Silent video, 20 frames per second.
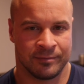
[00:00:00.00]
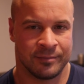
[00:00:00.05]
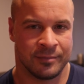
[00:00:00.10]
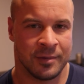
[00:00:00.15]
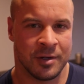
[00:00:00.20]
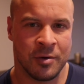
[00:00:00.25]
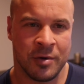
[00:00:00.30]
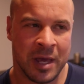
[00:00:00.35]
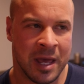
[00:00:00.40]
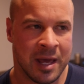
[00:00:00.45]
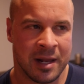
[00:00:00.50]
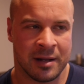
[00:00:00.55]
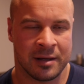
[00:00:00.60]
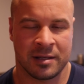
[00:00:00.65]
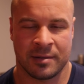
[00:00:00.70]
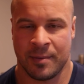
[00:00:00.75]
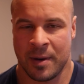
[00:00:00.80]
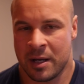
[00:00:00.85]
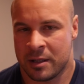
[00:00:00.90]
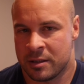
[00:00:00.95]
you can't
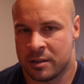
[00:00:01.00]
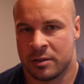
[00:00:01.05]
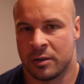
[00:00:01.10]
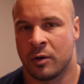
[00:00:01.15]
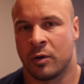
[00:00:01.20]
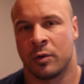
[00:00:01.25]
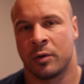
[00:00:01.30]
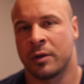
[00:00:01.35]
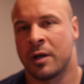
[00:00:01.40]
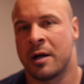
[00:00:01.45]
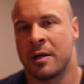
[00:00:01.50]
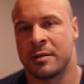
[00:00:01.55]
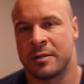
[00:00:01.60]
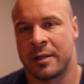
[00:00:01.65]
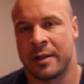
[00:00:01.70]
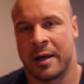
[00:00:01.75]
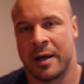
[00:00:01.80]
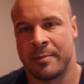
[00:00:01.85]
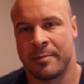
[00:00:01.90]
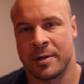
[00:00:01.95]
expect to hold on to
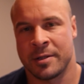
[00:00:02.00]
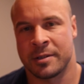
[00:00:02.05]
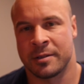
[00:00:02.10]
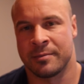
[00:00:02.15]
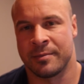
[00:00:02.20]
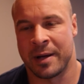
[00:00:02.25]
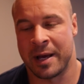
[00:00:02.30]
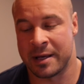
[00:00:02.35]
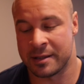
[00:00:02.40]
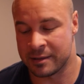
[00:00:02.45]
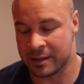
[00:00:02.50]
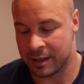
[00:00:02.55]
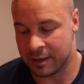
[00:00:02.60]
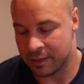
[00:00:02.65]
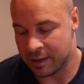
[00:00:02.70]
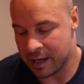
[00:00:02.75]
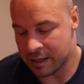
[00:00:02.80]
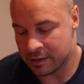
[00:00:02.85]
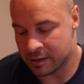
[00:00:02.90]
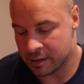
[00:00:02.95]
that muscle mass. Like,
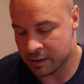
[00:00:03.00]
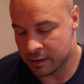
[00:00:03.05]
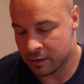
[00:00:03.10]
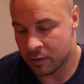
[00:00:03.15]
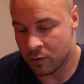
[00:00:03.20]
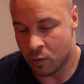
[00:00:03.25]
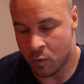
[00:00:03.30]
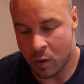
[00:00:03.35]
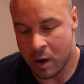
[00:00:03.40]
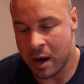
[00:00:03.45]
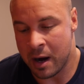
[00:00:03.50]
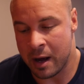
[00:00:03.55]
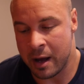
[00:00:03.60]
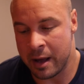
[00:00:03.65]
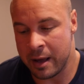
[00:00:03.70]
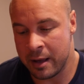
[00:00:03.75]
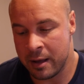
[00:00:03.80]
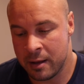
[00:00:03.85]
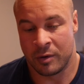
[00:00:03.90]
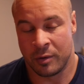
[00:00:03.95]
that's
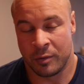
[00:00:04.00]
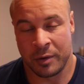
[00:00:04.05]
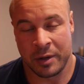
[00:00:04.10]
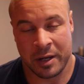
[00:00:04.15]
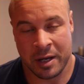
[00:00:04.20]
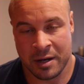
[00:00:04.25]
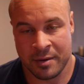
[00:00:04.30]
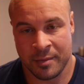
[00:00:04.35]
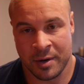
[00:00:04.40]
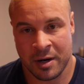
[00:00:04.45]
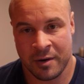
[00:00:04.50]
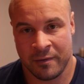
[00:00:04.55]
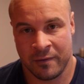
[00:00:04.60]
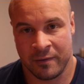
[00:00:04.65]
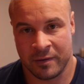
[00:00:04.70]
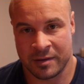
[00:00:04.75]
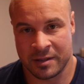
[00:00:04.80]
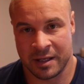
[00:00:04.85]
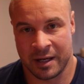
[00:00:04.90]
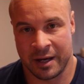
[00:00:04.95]
why when we come off of
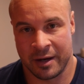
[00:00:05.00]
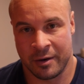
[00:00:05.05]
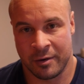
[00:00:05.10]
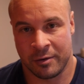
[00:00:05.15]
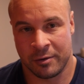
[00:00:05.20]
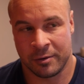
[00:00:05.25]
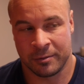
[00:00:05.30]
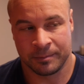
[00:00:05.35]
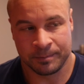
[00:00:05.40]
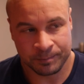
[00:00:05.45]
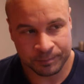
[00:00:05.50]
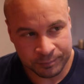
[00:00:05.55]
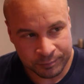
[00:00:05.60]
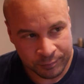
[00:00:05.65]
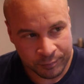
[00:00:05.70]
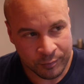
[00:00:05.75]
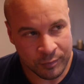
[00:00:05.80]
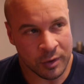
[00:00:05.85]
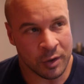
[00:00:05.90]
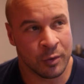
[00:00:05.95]
a cycle,
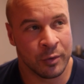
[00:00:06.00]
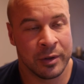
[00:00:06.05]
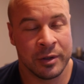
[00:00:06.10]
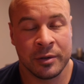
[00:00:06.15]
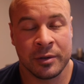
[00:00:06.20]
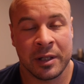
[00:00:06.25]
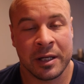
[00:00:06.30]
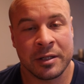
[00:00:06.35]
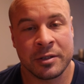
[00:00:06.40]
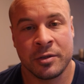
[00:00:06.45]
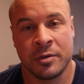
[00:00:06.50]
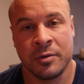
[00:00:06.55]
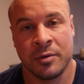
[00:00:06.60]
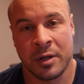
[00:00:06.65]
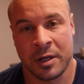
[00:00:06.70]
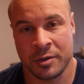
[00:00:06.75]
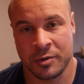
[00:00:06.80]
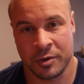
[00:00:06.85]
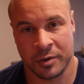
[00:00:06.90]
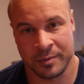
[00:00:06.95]
we do like
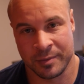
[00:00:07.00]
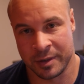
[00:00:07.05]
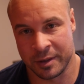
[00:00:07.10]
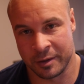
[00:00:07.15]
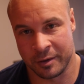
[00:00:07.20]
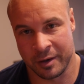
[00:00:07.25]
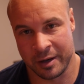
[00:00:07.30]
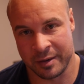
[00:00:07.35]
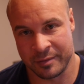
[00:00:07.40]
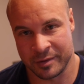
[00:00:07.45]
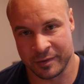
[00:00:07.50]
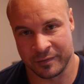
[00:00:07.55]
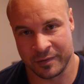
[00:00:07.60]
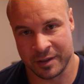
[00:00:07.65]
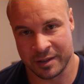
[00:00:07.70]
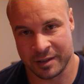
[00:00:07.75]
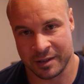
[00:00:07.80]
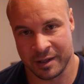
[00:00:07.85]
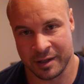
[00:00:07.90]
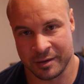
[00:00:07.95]
200 milligrams of
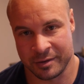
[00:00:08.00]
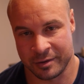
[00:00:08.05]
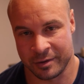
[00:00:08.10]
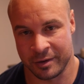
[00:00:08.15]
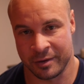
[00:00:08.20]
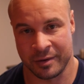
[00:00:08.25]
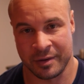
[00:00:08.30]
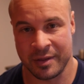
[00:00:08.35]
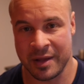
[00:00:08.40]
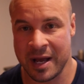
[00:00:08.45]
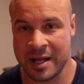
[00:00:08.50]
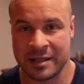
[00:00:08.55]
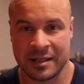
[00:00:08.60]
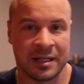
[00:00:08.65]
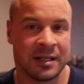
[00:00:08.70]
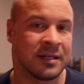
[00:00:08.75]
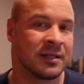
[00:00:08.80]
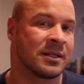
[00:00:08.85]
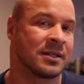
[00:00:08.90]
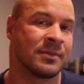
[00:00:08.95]
testosterone, and that
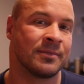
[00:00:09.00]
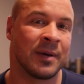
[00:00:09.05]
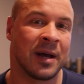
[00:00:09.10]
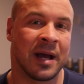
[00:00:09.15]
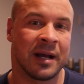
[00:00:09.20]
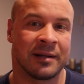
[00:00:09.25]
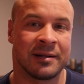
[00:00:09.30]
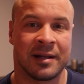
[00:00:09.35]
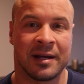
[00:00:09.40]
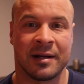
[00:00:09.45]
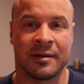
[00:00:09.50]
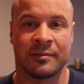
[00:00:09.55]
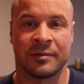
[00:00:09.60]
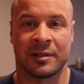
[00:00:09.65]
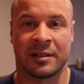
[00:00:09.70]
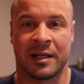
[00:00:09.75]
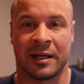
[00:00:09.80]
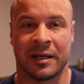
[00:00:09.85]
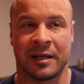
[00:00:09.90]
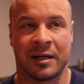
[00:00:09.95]
takes us back down to
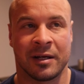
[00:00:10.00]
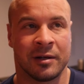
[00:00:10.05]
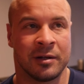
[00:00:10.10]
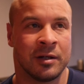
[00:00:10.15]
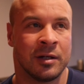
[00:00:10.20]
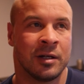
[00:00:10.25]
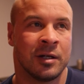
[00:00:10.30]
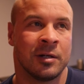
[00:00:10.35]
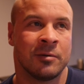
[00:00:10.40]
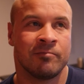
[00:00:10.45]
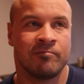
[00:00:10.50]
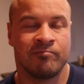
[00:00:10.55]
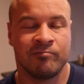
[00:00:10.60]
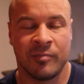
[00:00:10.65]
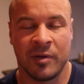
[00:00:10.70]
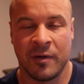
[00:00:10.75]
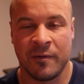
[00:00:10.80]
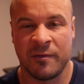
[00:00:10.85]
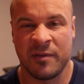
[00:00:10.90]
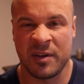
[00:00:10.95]
like
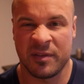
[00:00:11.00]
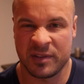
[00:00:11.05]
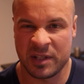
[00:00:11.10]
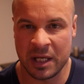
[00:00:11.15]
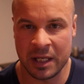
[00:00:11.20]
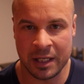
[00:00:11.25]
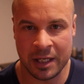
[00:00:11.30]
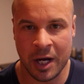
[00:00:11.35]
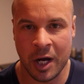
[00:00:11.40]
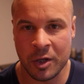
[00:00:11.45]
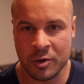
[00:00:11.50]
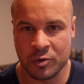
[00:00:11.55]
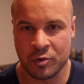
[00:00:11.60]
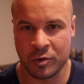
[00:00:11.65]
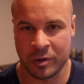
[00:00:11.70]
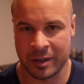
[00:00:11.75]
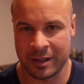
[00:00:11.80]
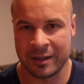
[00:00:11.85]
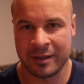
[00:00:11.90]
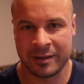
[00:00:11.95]

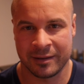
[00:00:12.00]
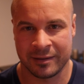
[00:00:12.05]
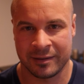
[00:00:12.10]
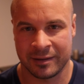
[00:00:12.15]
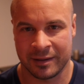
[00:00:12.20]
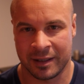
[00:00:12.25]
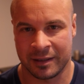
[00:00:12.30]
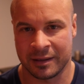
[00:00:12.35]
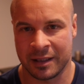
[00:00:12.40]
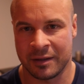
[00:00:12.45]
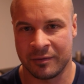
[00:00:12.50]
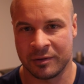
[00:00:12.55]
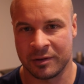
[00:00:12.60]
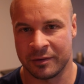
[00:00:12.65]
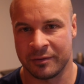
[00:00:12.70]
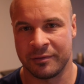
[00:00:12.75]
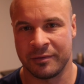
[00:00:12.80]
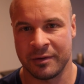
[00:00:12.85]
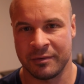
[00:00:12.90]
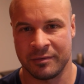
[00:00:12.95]
1500, a level
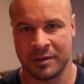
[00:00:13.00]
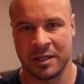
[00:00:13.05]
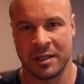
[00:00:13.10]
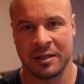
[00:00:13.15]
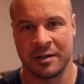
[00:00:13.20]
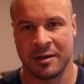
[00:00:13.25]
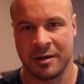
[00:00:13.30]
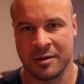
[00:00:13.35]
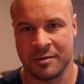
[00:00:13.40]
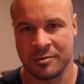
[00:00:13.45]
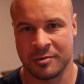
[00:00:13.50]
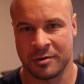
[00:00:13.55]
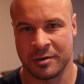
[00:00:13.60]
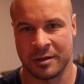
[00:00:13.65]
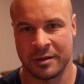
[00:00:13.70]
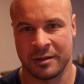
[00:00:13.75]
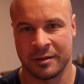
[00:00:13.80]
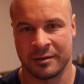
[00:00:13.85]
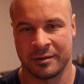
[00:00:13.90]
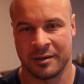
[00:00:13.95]
of
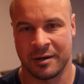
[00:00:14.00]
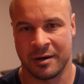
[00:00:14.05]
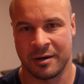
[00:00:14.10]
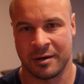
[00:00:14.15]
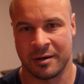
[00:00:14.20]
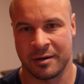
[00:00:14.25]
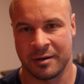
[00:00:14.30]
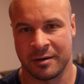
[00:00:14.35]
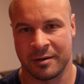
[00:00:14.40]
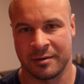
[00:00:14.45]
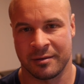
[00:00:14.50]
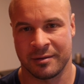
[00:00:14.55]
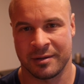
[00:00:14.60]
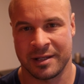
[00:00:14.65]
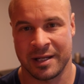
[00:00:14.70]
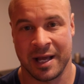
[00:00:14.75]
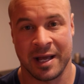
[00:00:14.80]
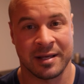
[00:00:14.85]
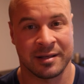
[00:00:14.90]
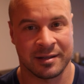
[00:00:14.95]
1500 on our
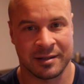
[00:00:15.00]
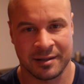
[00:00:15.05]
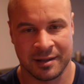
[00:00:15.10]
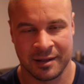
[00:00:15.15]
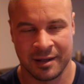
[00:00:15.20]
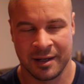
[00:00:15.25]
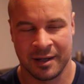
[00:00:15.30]
test.